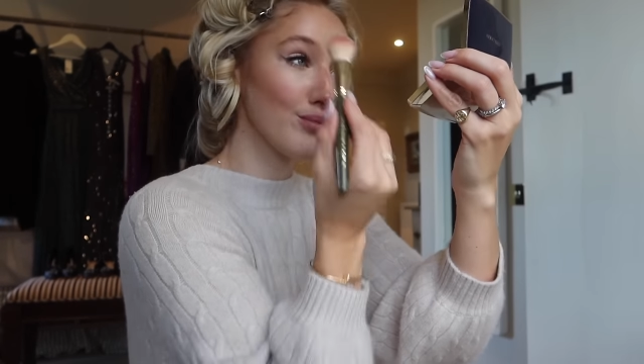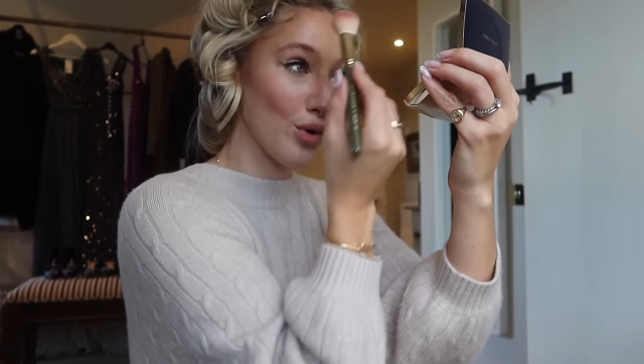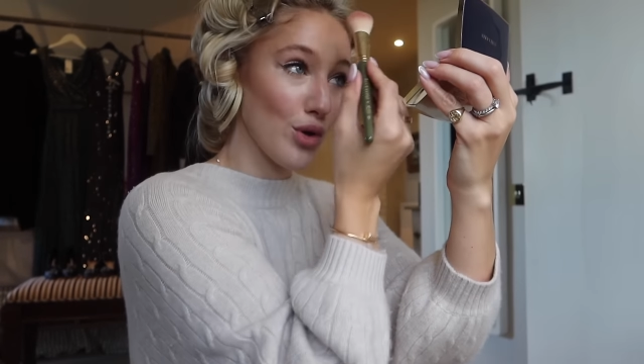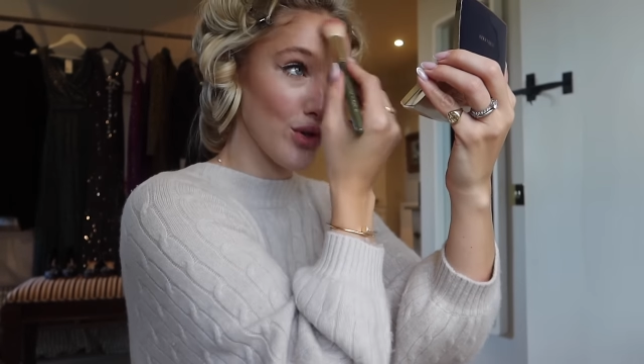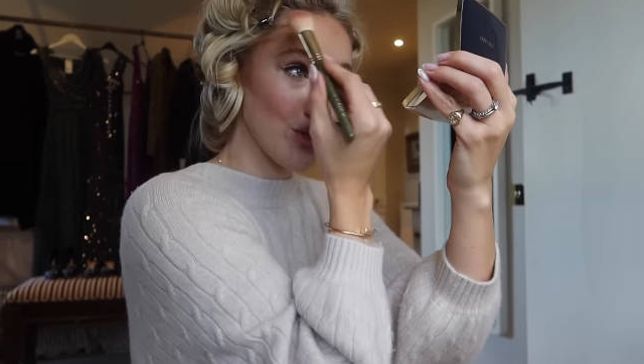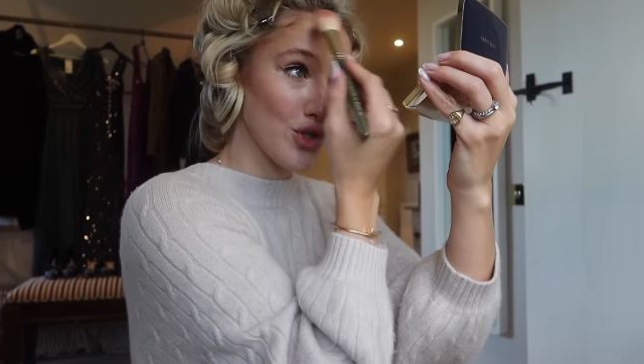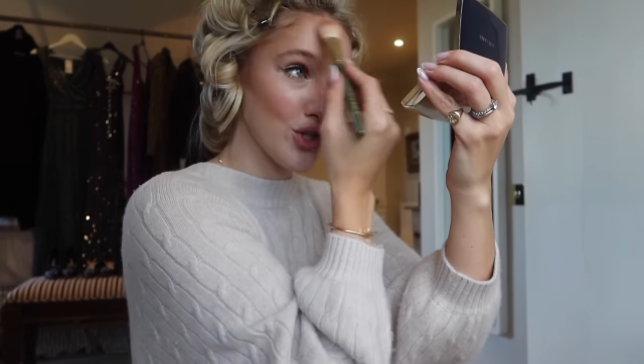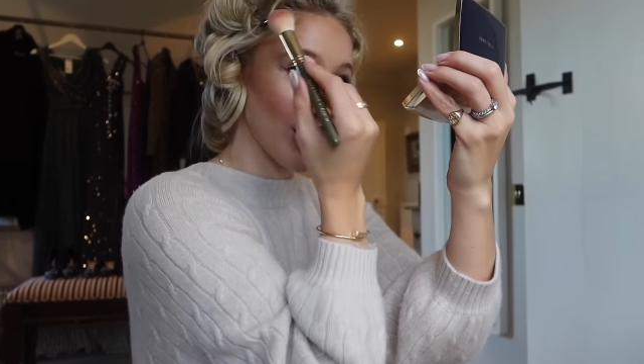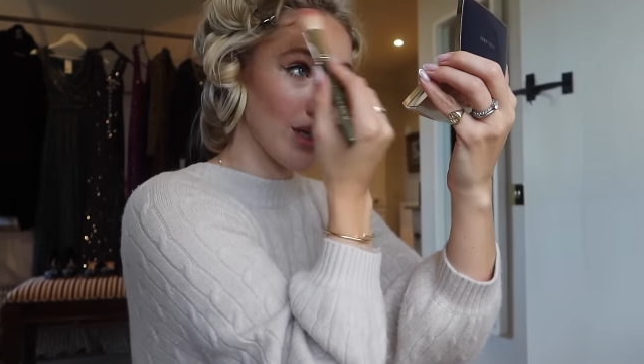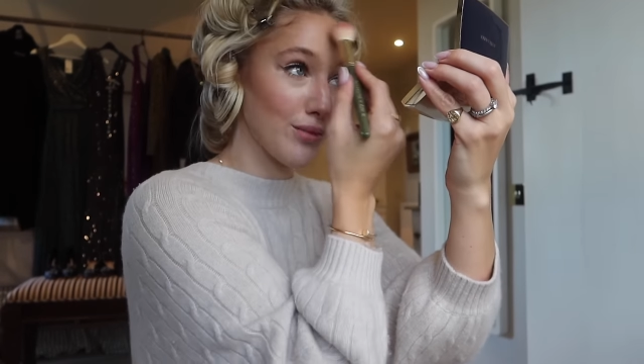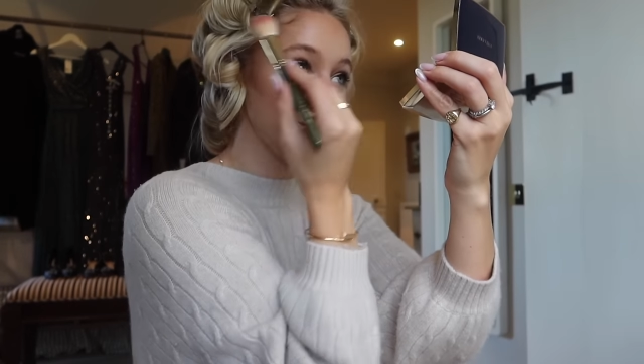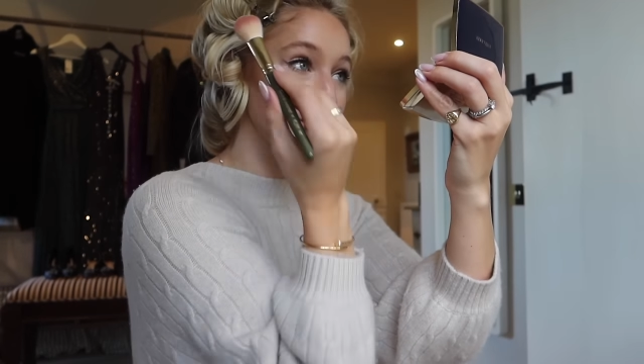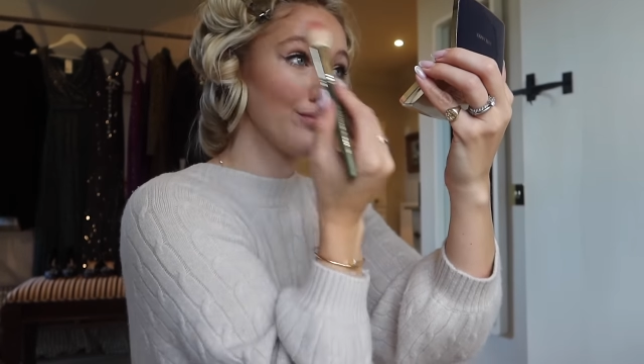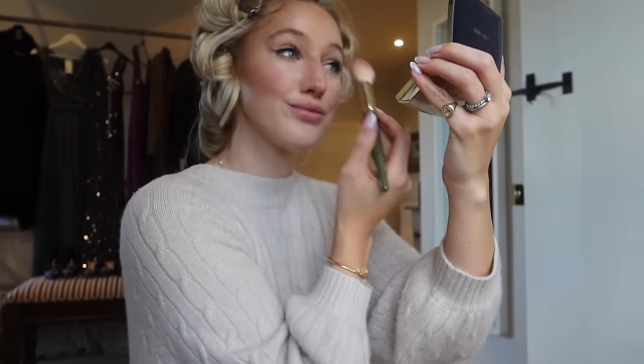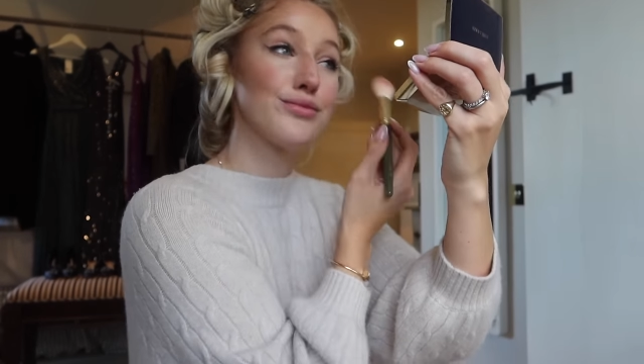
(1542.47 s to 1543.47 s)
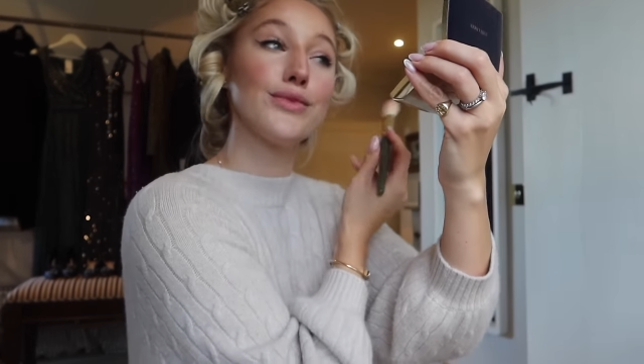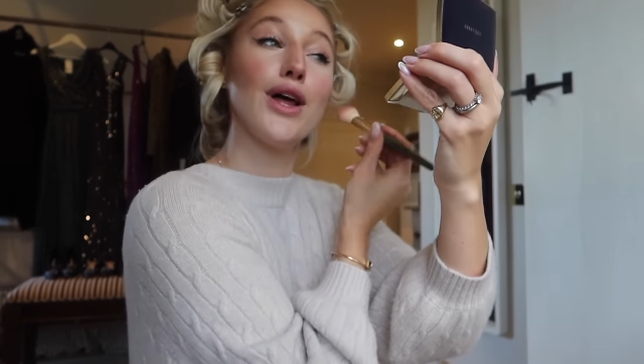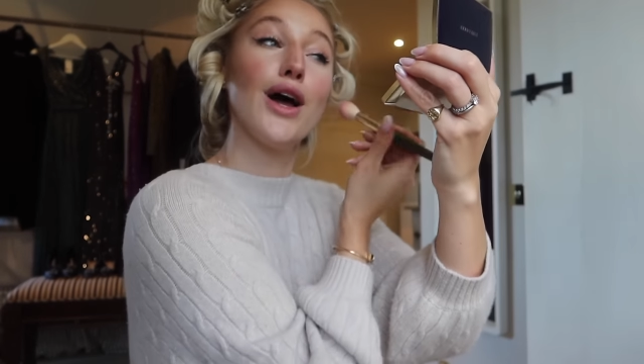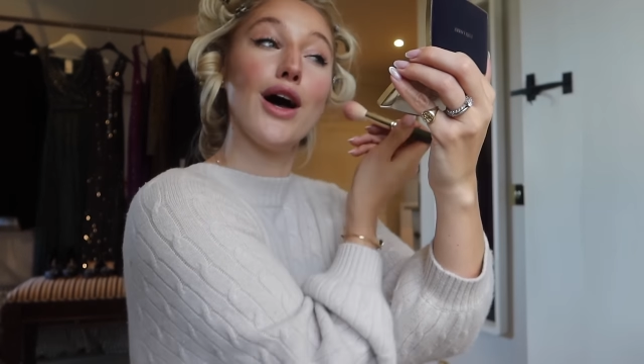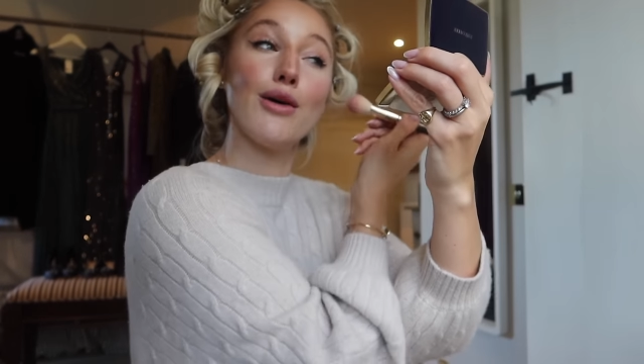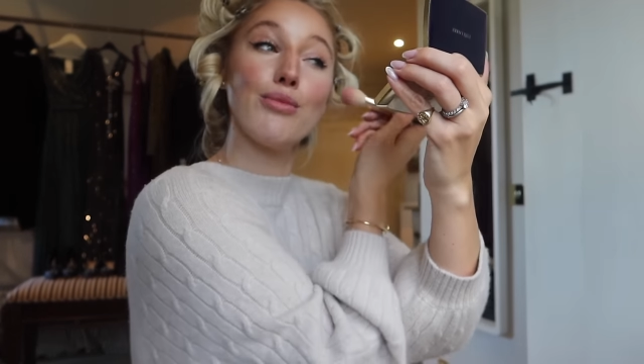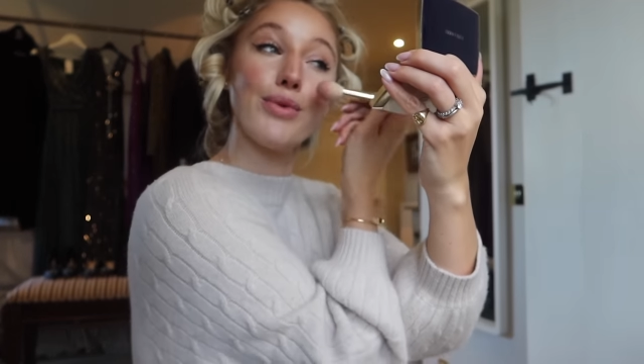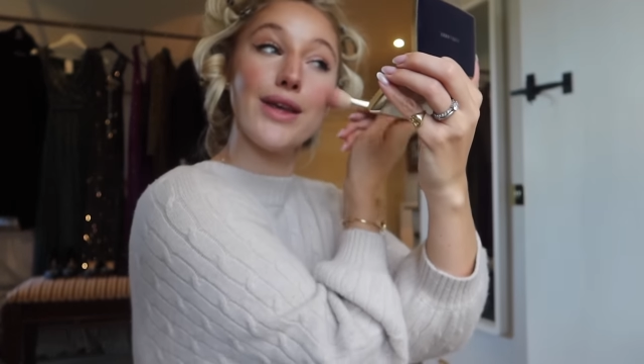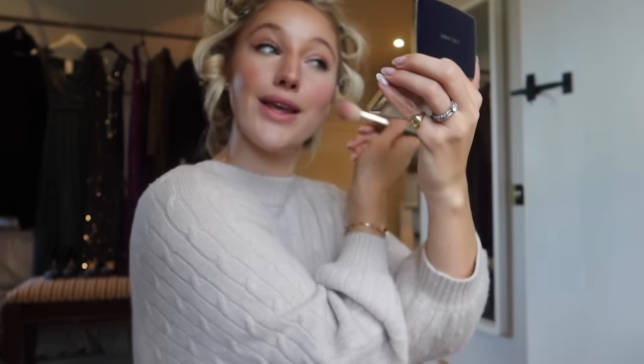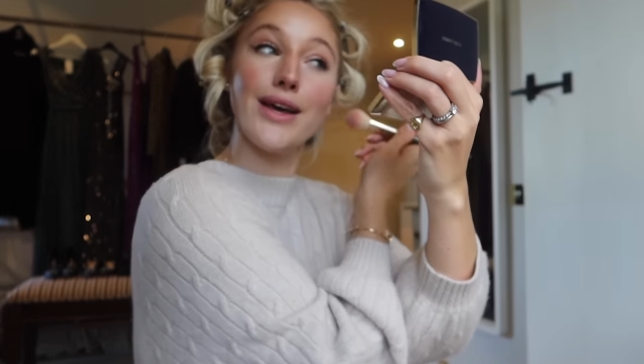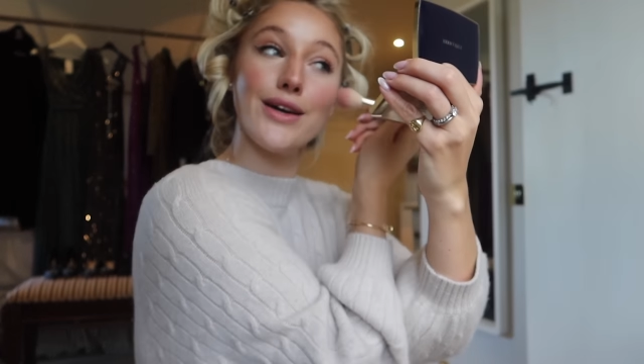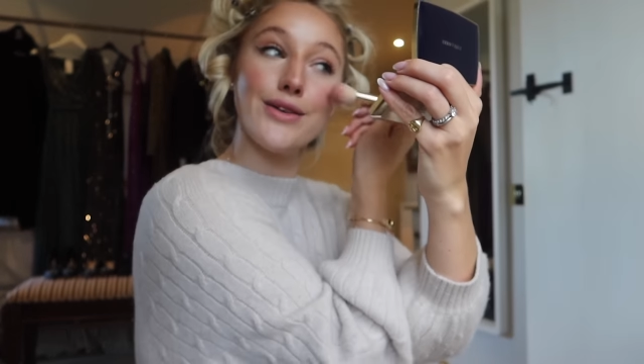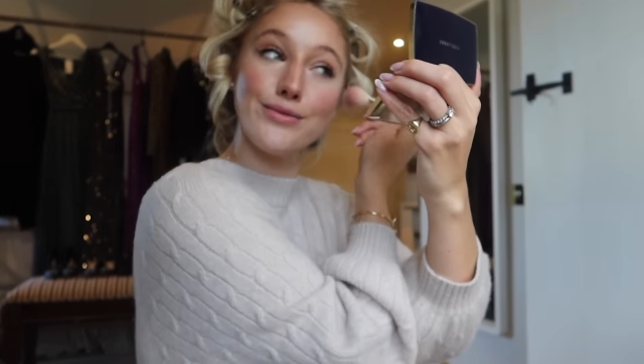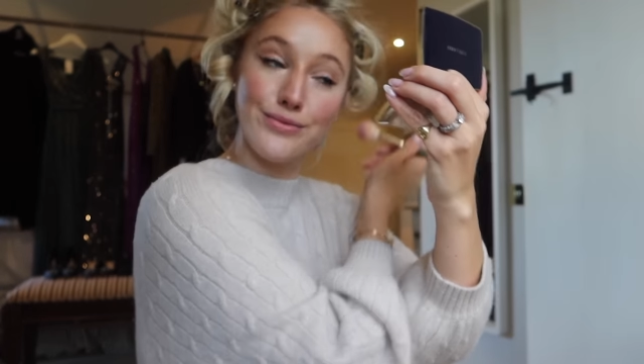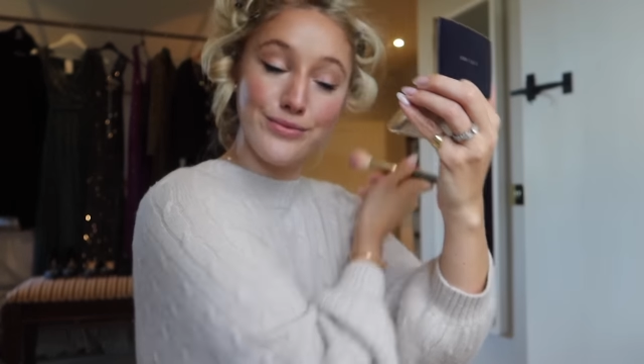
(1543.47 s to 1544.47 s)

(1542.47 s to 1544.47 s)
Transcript: on the chin, up here.